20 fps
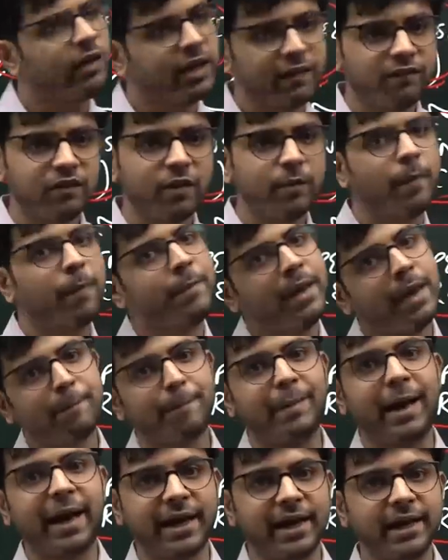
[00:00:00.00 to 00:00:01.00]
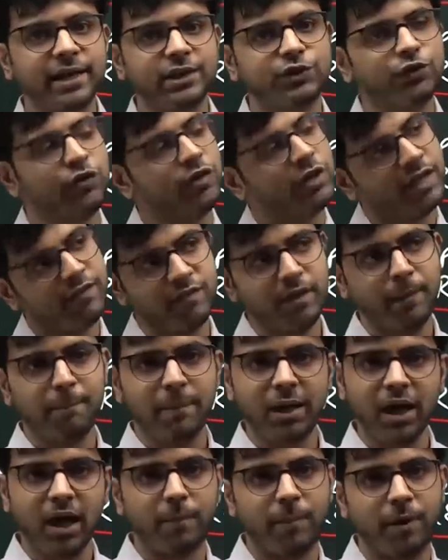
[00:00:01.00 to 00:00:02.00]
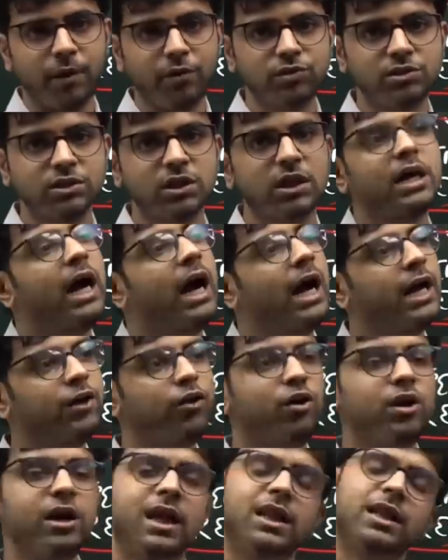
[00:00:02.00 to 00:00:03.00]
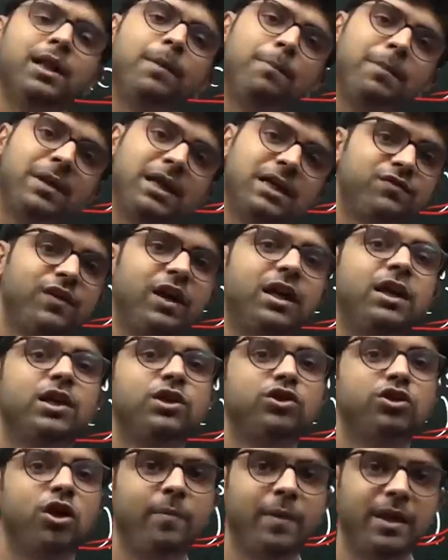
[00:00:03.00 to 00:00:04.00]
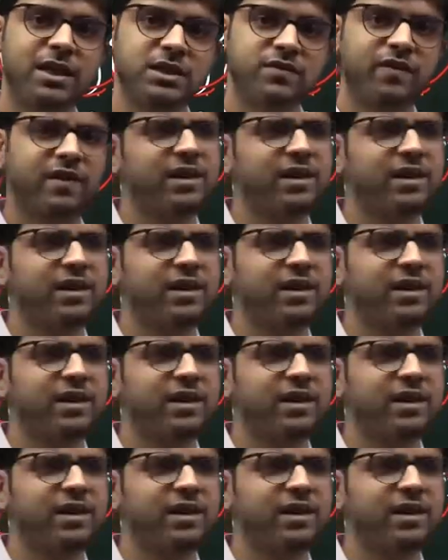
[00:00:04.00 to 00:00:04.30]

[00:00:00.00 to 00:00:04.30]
give them a big package, you will give them big amounts, and you will tell them, please find a job elsewhere.